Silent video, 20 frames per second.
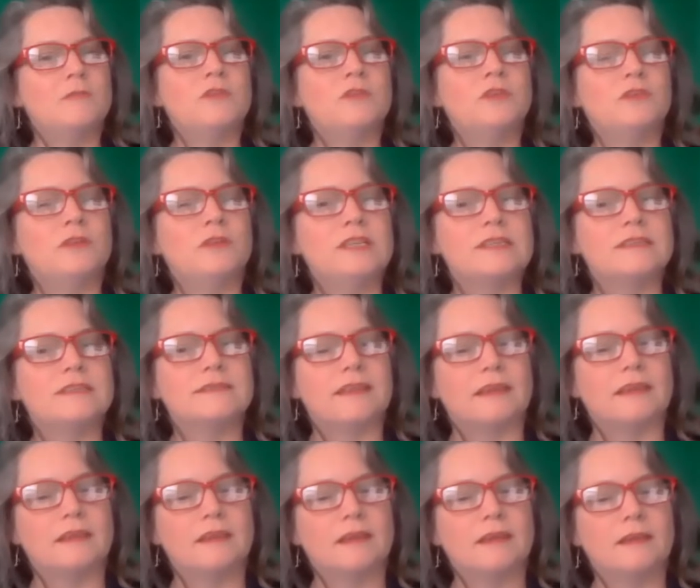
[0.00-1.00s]
I'm
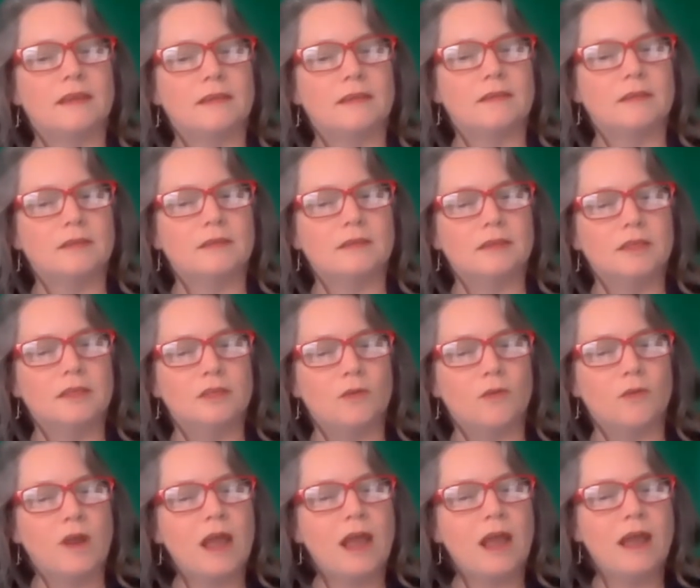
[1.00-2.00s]
curious,
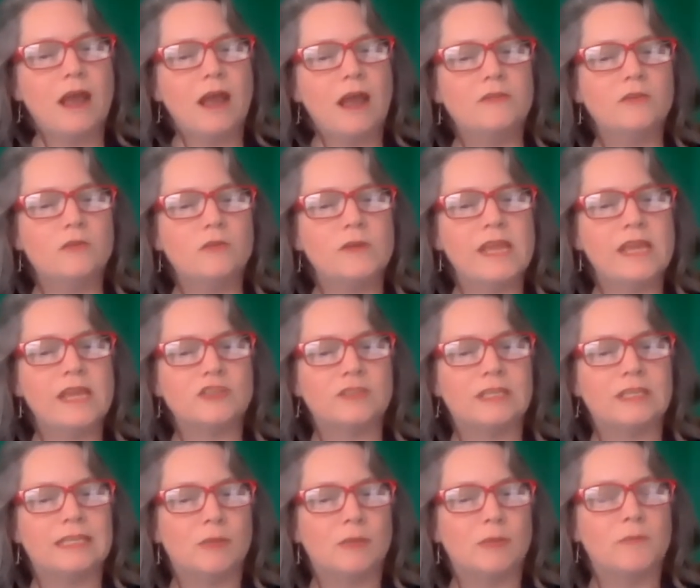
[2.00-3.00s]
how do we
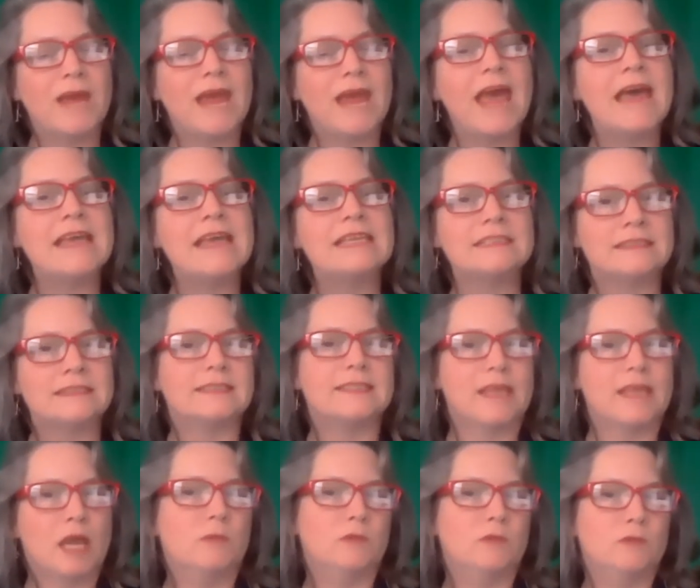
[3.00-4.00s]
actually get past
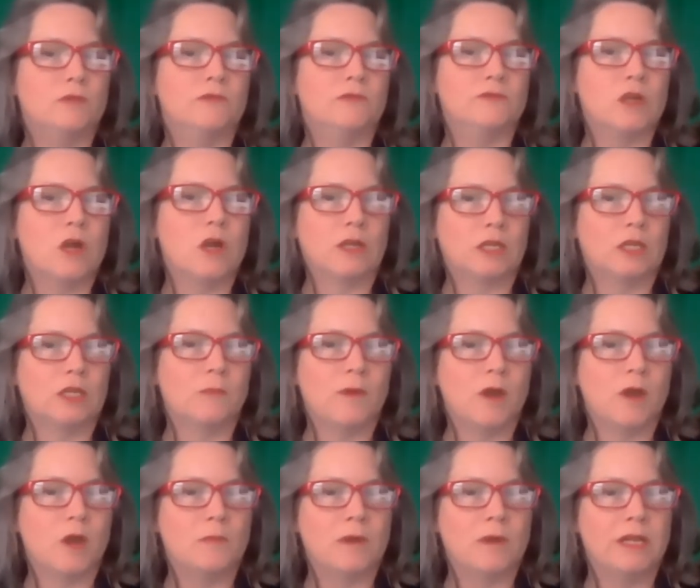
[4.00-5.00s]
the taboo of
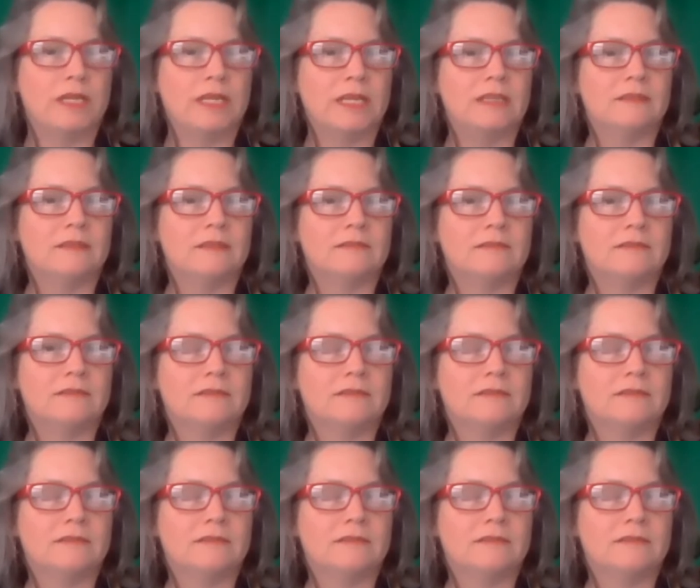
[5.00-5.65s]
talking about money?